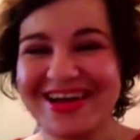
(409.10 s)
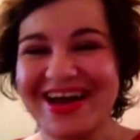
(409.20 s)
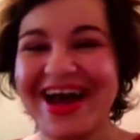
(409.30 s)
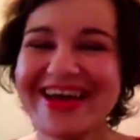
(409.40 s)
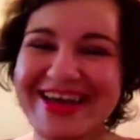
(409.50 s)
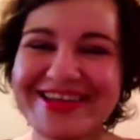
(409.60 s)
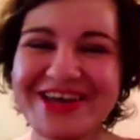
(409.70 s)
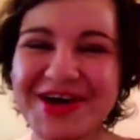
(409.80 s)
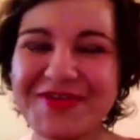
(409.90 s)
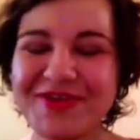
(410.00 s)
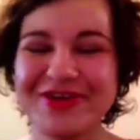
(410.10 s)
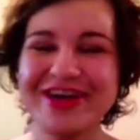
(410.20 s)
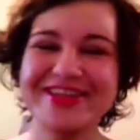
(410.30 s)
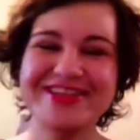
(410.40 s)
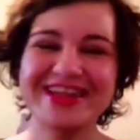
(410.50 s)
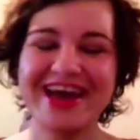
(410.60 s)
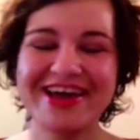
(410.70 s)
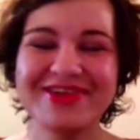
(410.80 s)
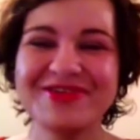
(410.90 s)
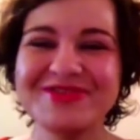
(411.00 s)
I can't talk for you guys today. I
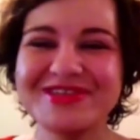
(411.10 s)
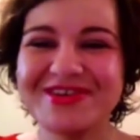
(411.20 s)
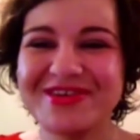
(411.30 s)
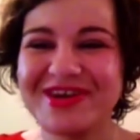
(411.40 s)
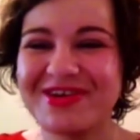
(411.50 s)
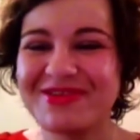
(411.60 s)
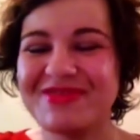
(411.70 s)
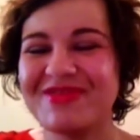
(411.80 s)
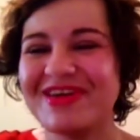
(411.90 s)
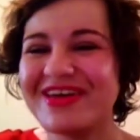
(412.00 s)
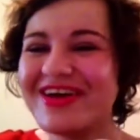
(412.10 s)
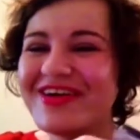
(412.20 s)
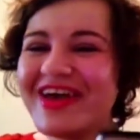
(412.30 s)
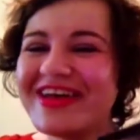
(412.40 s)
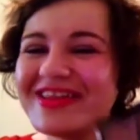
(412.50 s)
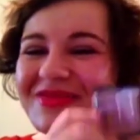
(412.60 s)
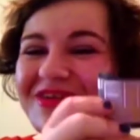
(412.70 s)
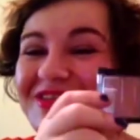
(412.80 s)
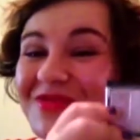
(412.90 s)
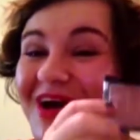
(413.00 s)
don't know what's going on with me. Okay, the
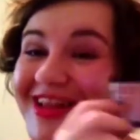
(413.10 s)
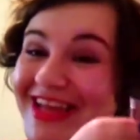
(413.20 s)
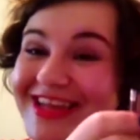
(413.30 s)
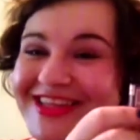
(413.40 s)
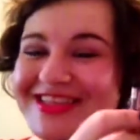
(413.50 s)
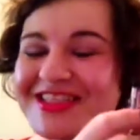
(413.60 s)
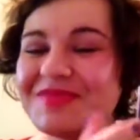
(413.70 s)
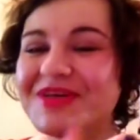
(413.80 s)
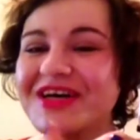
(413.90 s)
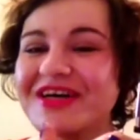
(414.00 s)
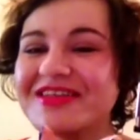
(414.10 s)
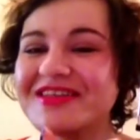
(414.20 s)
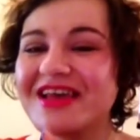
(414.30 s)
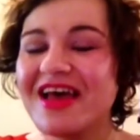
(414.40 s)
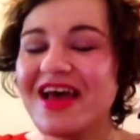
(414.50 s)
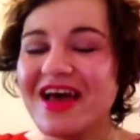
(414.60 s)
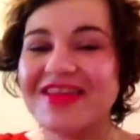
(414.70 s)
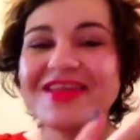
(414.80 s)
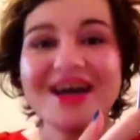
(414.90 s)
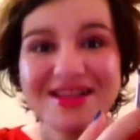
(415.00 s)
reason why I like this is because
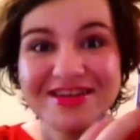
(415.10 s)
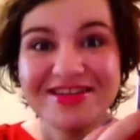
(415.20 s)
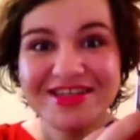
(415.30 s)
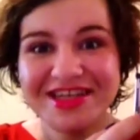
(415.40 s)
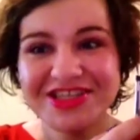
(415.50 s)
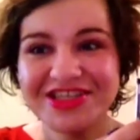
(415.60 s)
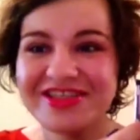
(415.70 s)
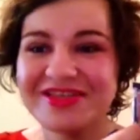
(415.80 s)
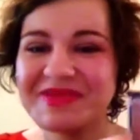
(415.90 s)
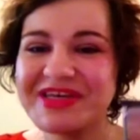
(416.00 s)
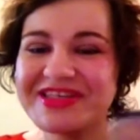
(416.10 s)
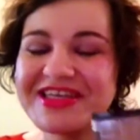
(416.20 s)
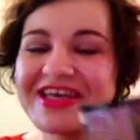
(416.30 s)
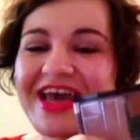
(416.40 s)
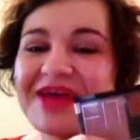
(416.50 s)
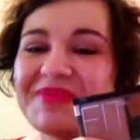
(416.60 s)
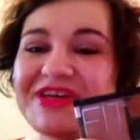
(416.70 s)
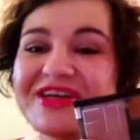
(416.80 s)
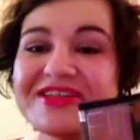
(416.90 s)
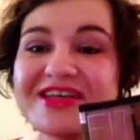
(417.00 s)
the color selection is amazing and
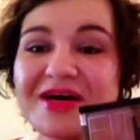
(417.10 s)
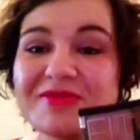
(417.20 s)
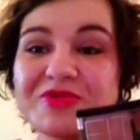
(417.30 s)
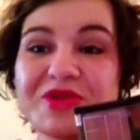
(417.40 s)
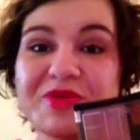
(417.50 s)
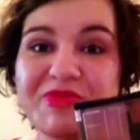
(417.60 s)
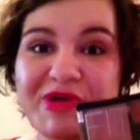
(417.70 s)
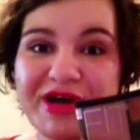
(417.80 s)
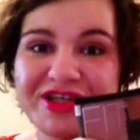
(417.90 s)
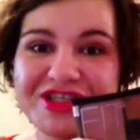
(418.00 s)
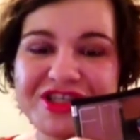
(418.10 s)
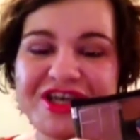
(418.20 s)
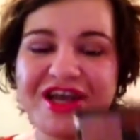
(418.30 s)
because it comes with a brush.